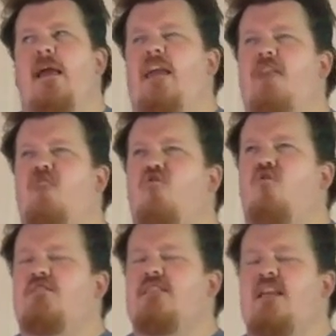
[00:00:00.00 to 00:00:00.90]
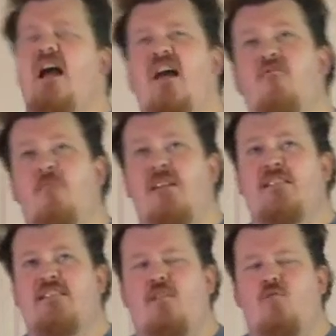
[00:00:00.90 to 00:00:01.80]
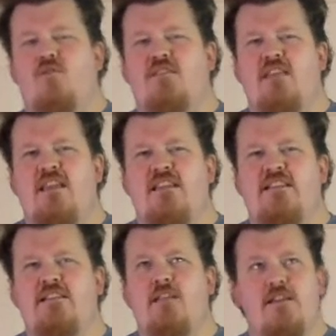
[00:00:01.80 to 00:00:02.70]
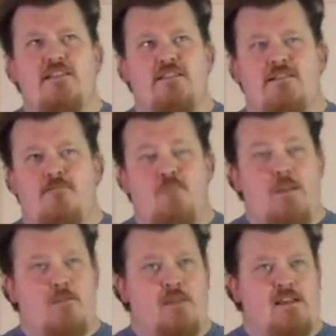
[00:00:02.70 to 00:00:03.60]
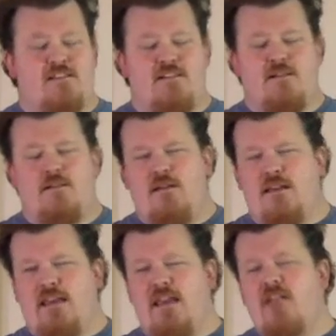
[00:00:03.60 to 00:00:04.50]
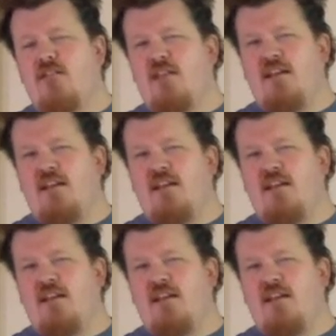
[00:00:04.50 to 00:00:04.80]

And of course, the kind of pizza, it was a deluxe pizza. Again,